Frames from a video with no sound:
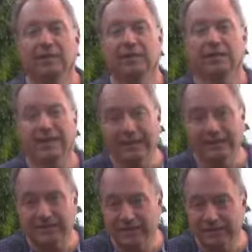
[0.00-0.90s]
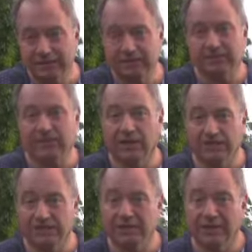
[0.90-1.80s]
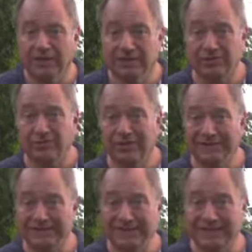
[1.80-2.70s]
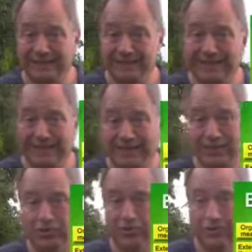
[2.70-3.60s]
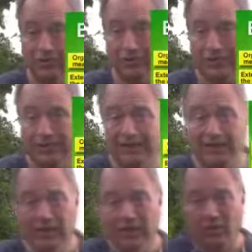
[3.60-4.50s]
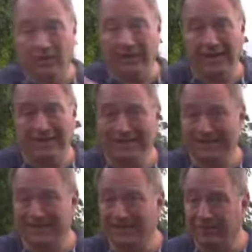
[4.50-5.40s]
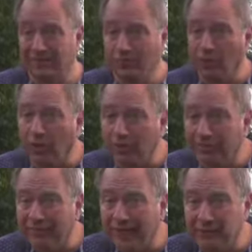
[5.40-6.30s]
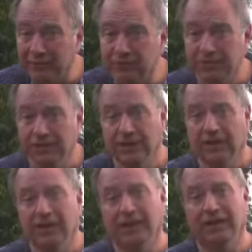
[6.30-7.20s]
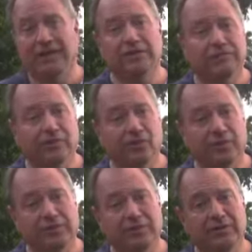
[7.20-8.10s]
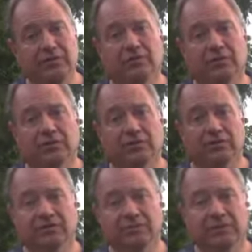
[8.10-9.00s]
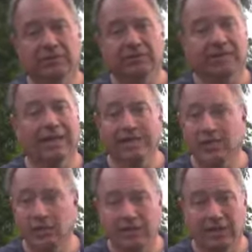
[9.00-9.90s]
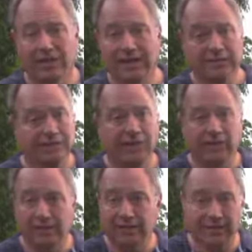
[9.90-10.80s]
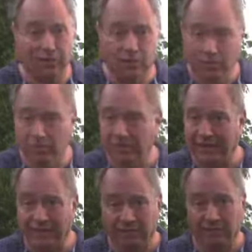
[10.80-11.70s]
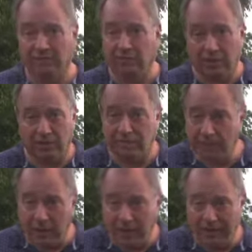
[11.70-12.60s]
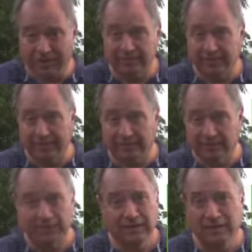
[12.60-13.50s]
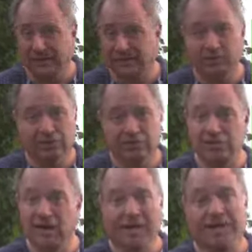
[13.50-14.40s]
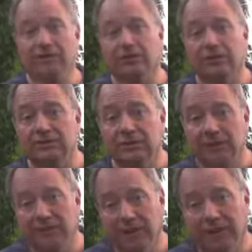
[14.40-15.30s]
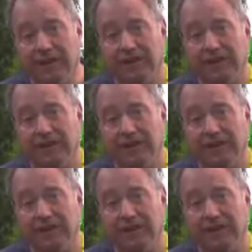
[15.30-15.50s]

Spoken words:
getting 6 months of customer history on the same data entry screen, or having 7 water fountains on each floor in the new building, I know that I am down at the order taker or commodity level. They're just not interested in my